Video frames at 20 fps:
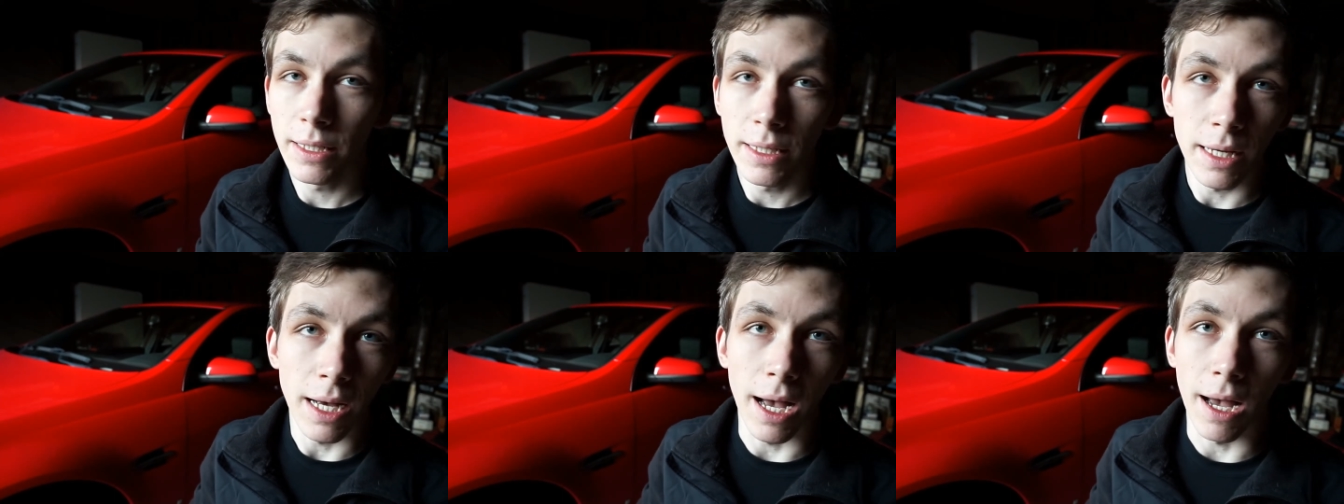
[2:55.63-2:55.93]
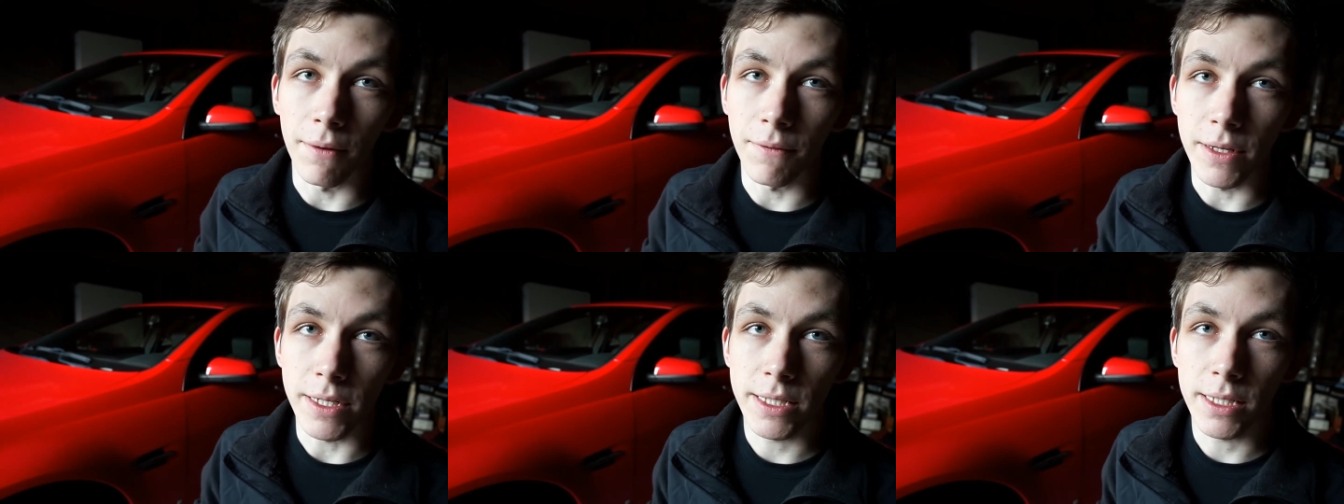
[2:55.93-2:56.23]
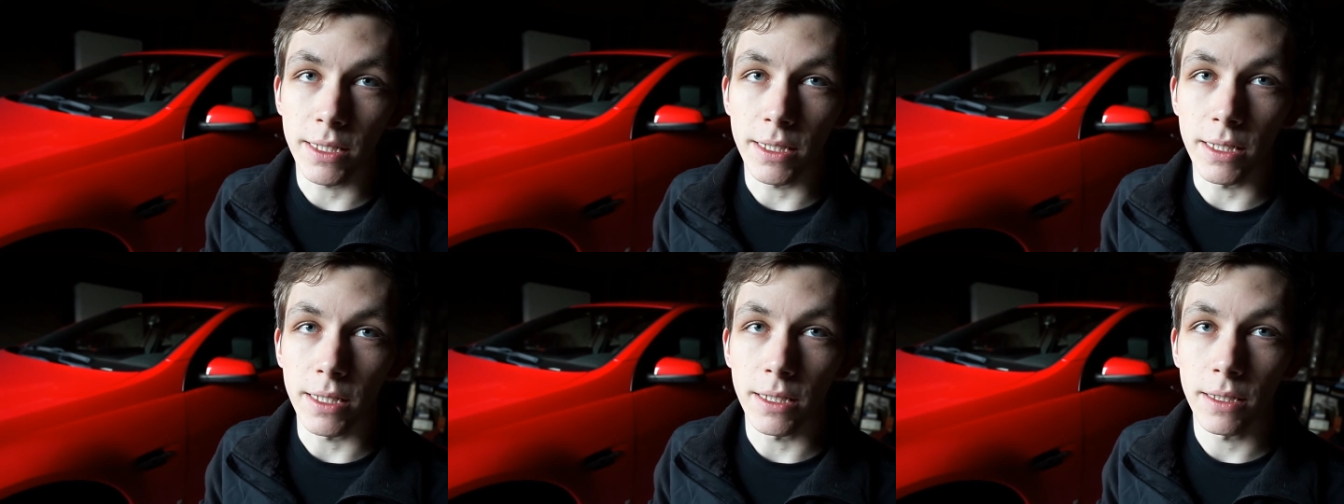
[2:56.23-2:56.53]

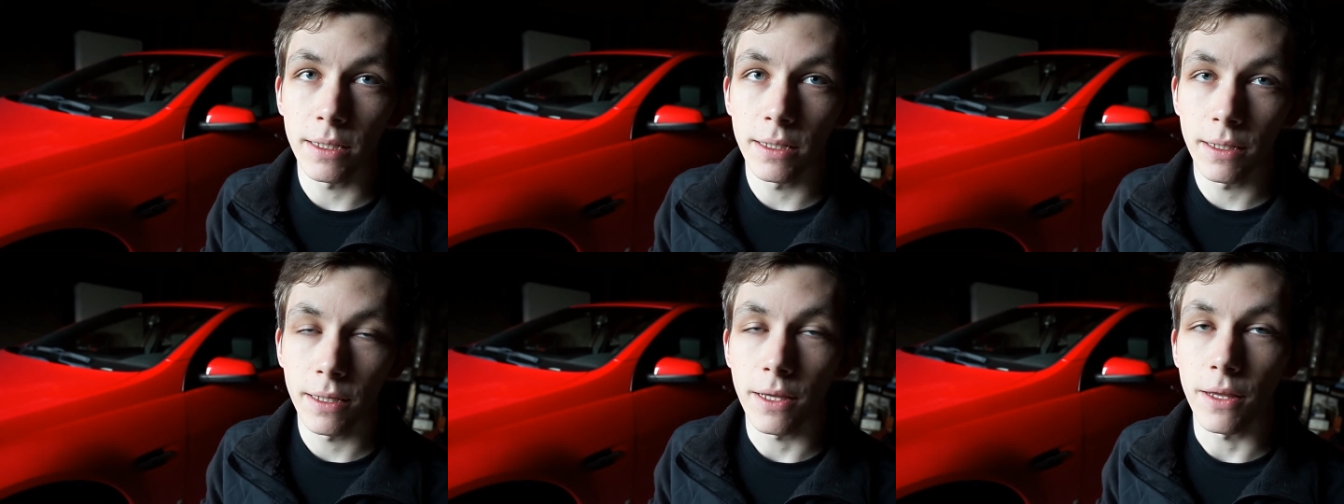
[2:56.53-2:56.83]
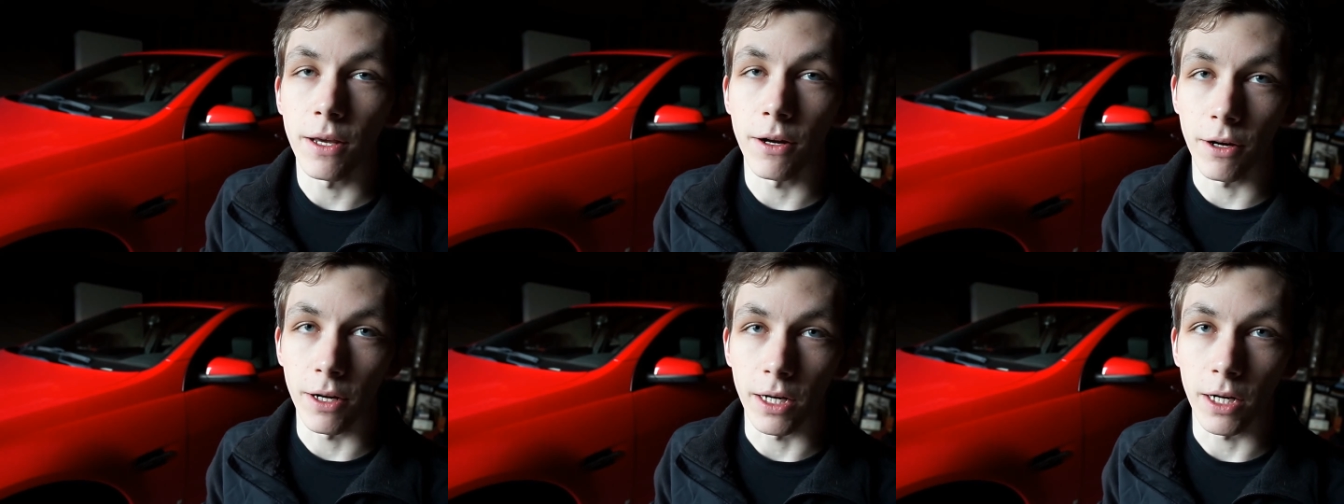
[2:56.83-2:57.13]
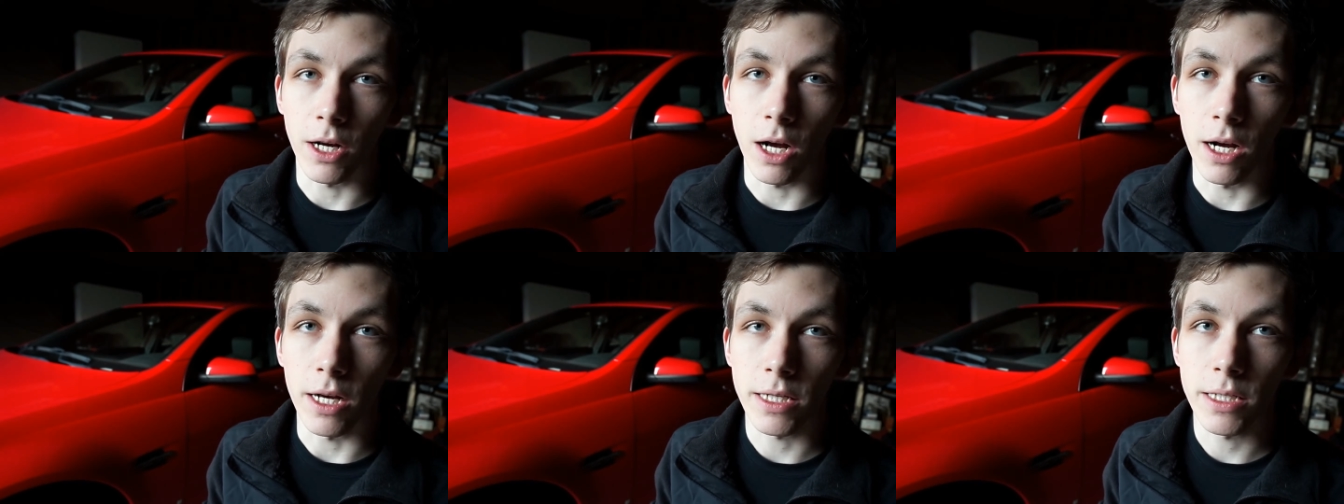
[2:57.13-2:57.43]
Obviously, they're going to
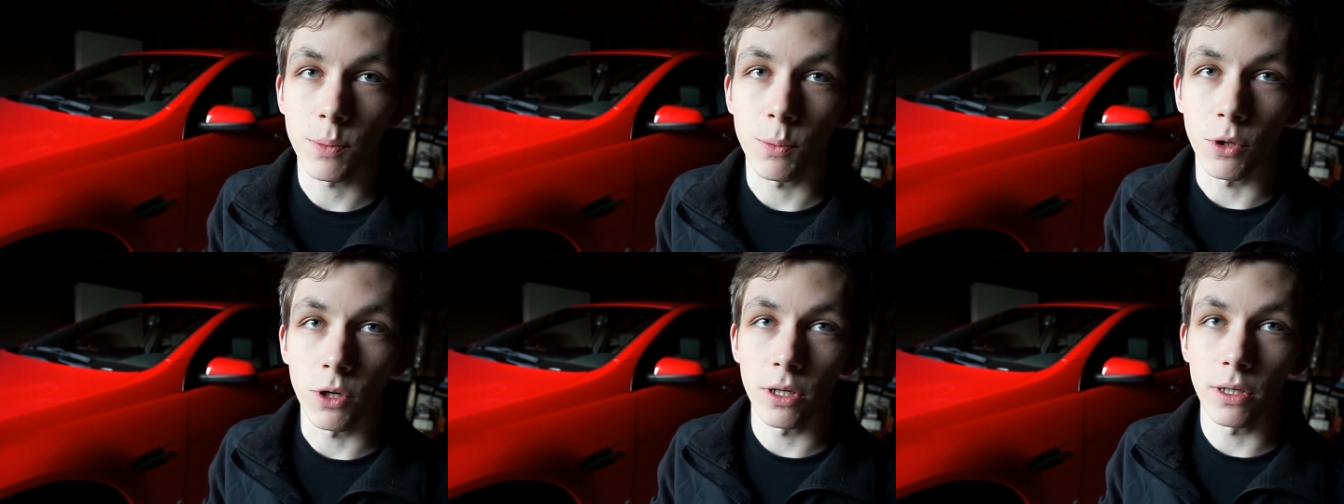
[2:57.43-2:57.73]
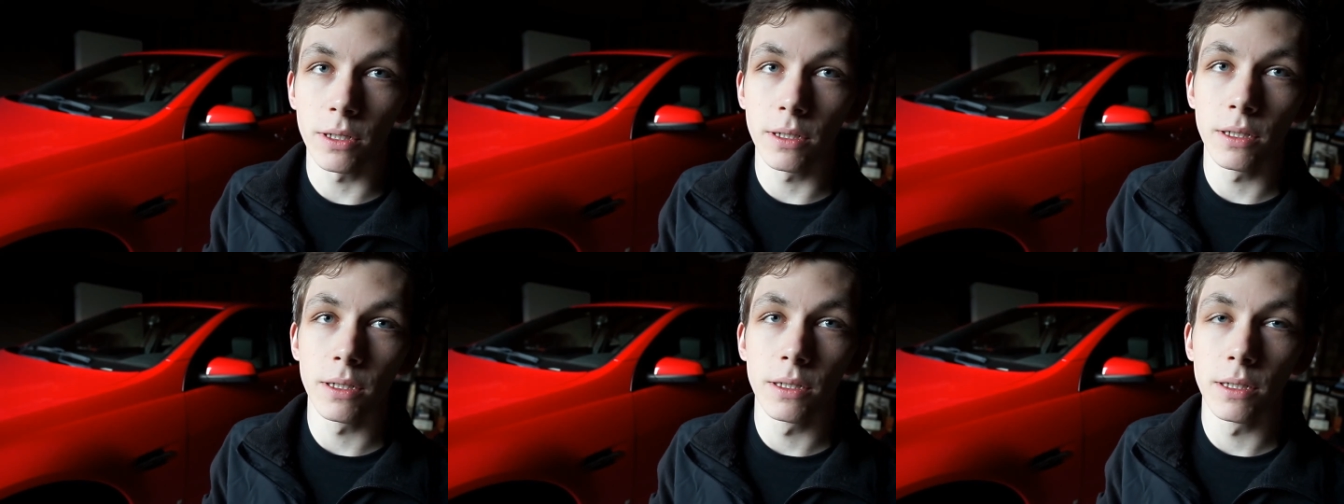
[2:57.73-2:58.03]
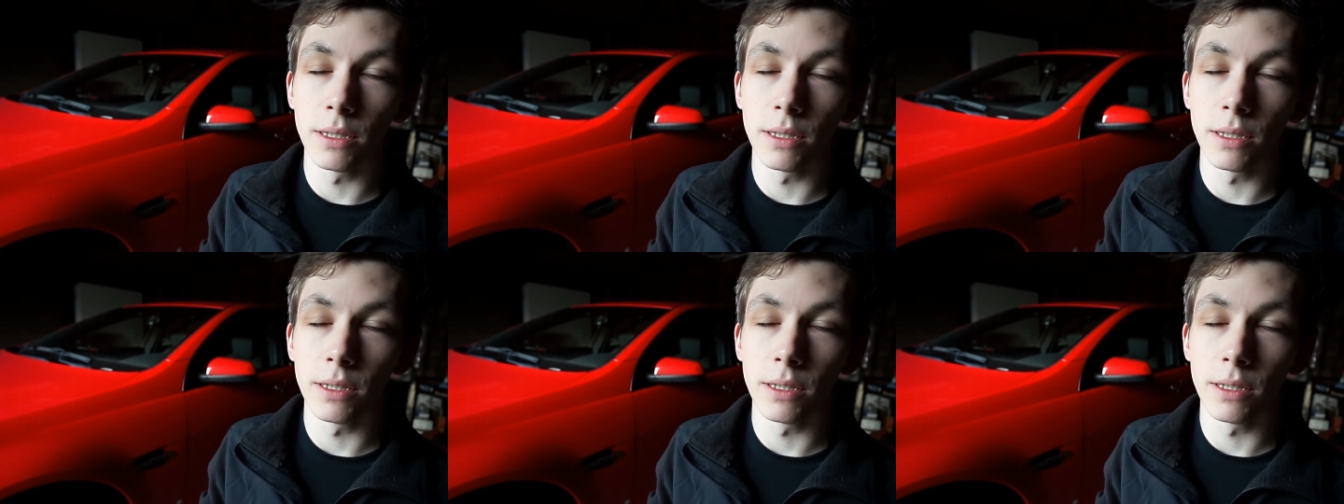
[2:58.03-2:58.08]
cost more.